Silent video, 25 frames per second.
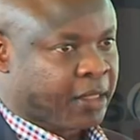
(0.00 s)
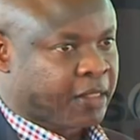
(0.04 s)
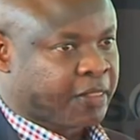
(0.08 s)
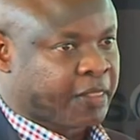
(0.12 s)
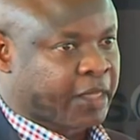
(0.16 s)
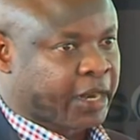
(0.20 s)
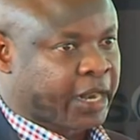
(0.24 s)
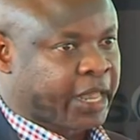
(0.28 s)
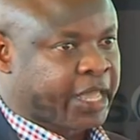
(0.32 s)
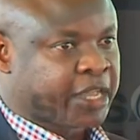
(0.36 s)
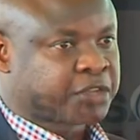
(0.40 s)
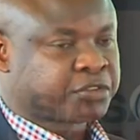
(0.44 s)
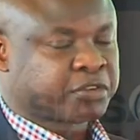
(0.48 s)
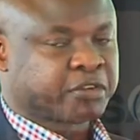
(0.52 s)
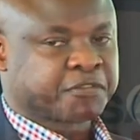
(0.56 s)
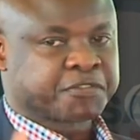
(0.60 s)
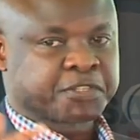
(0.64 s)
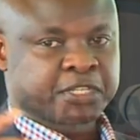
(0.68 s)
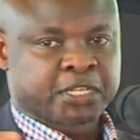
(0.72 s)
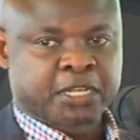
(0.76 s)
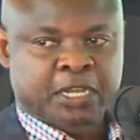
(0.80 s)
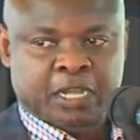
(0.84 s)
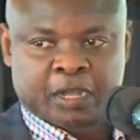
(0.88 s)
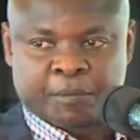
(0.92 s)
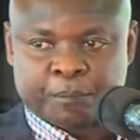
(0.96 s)
the likes of
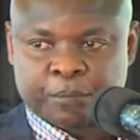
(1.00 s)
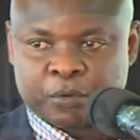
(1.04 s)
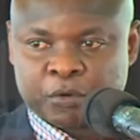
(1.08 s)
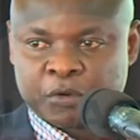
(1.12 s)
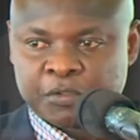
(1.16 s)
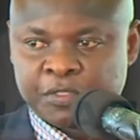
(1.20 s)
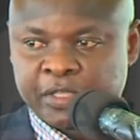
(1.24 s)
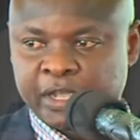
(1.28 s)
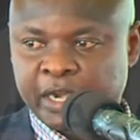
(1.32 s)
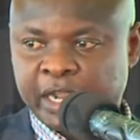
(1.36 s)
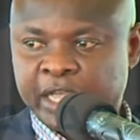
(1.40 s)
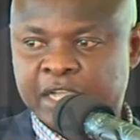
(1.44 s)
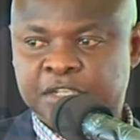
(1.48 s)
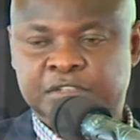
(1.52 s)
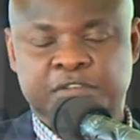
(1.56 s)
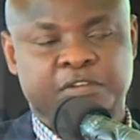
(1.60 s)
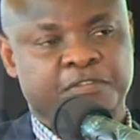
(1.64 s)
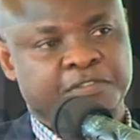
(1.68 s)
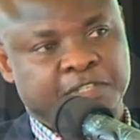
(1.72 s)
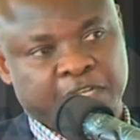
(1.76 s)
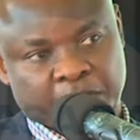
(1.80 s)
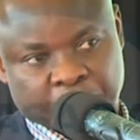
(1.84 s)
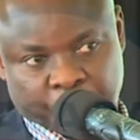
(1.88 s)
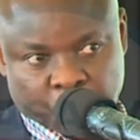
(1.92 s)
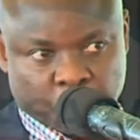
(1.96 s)
Singapore, the likes
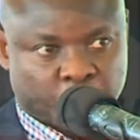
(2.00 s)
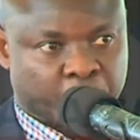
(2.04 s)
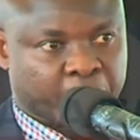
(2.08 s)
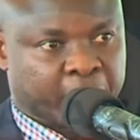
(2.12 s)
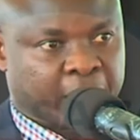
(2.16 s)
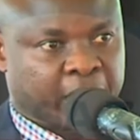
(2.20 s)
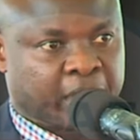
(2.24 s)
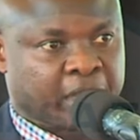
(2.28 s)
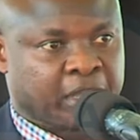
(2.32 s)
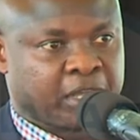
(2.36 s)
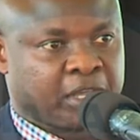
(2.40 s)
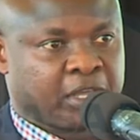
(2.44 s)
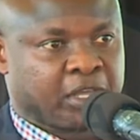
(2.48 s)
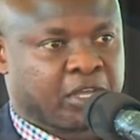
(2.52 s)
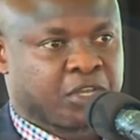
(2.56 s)
of South Korea.